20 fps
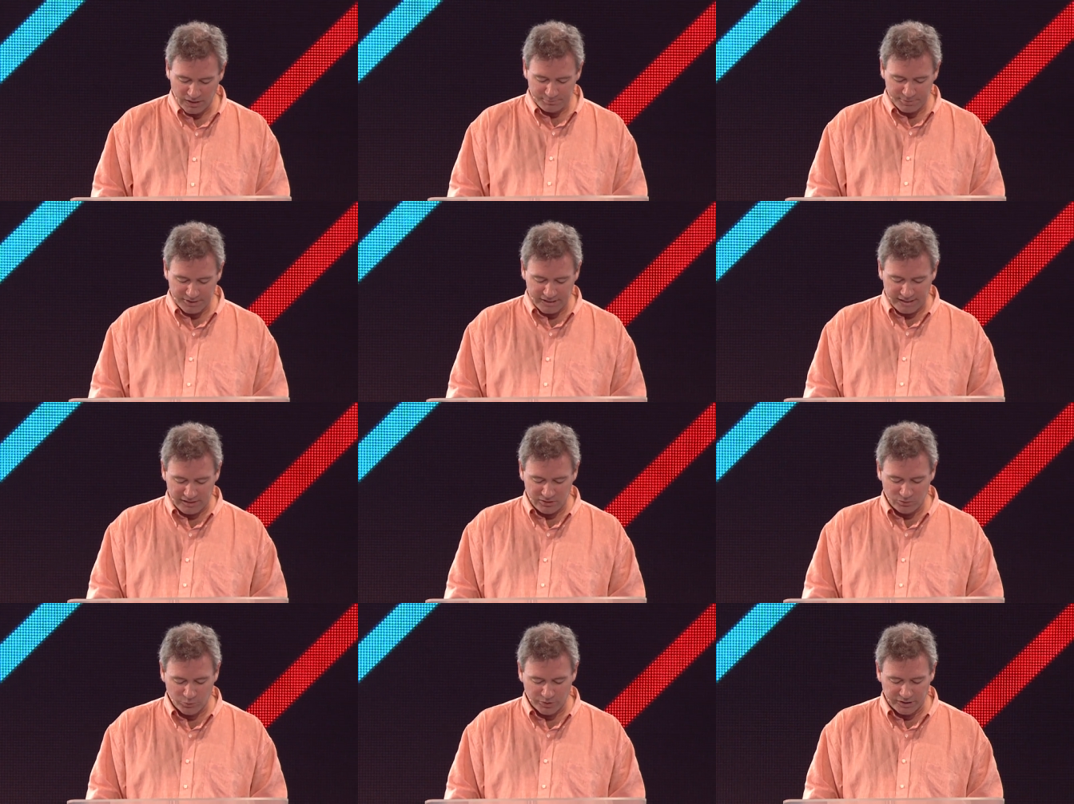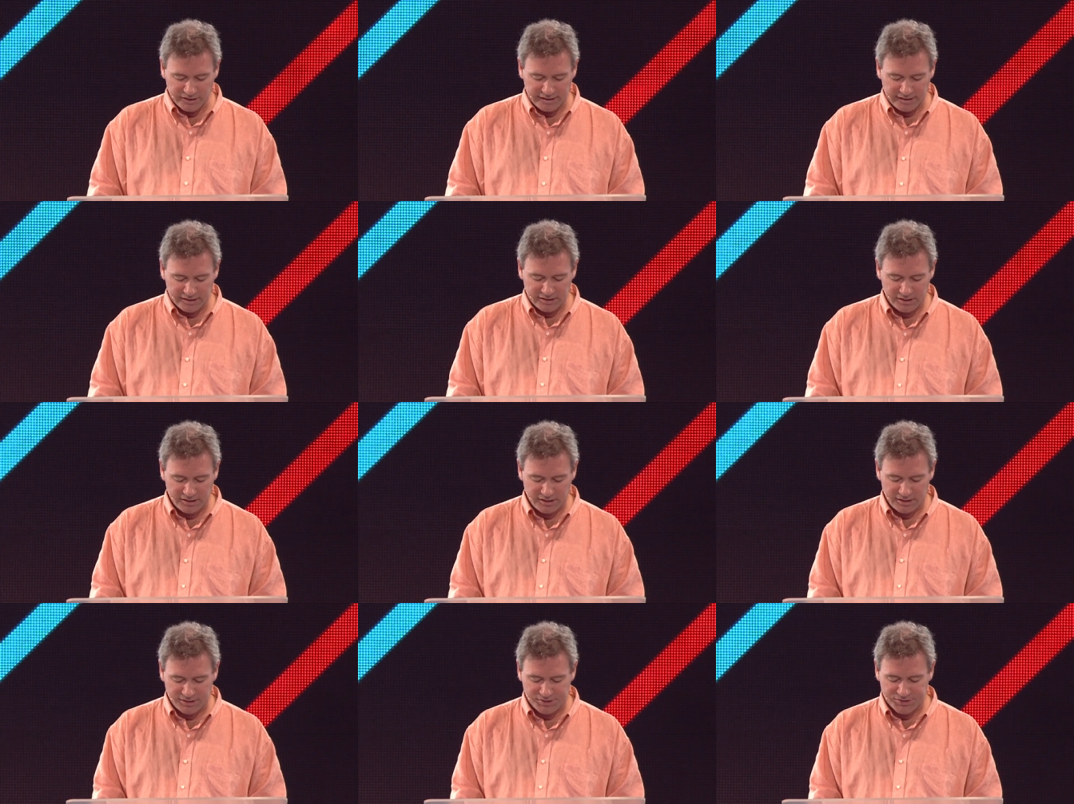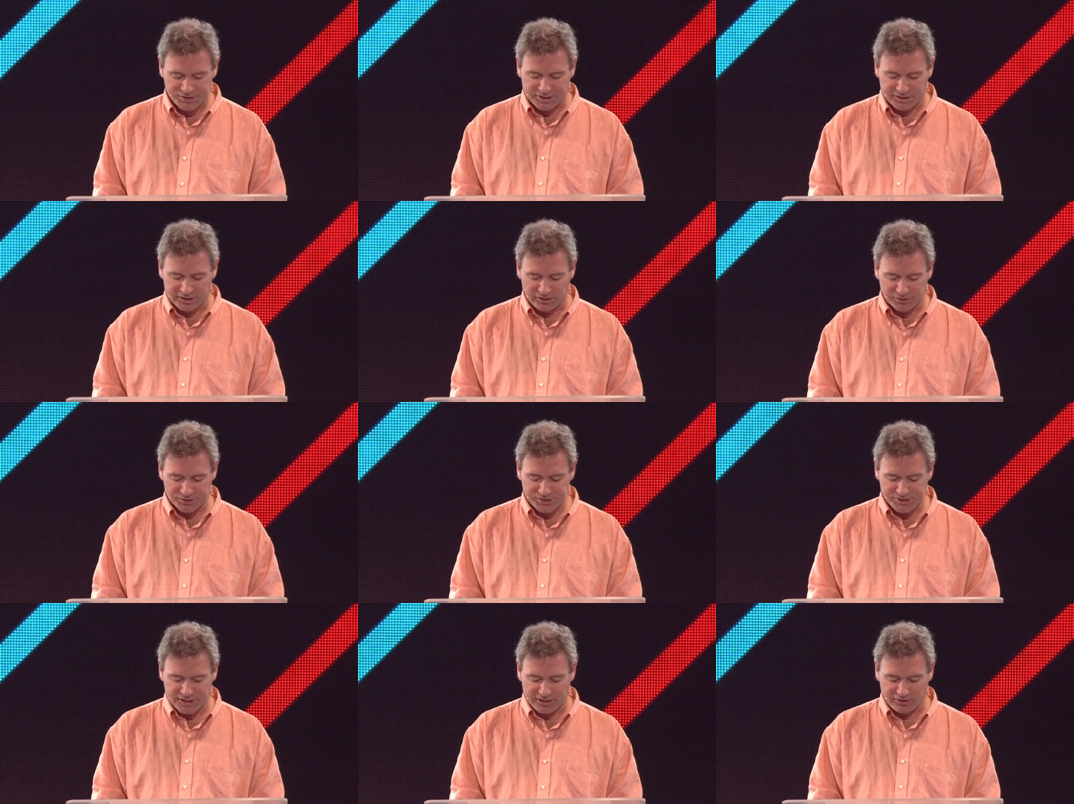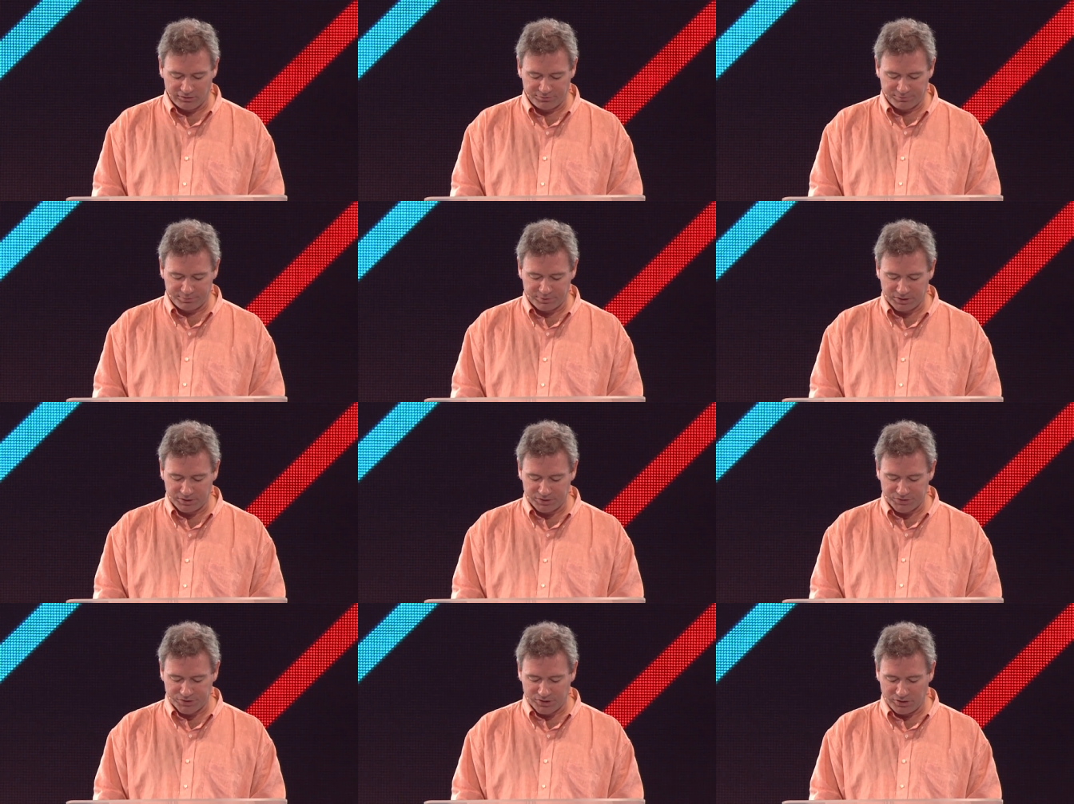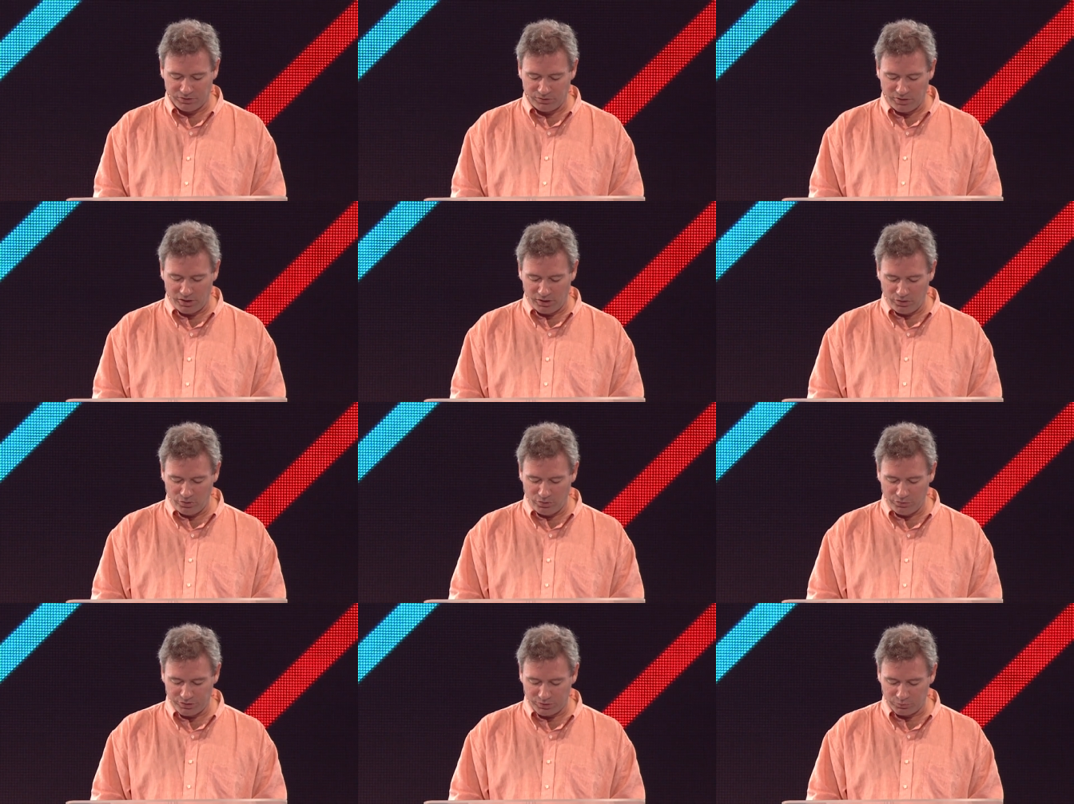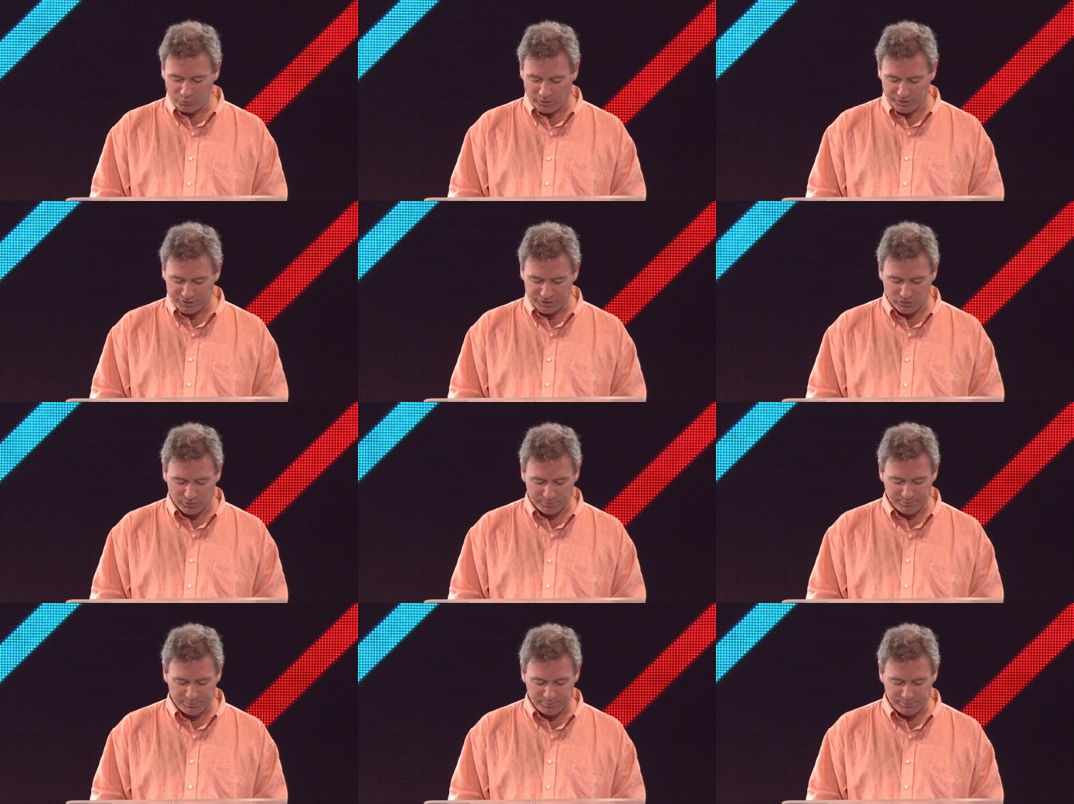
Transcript: but inwardly cursing yourself because you know that what you're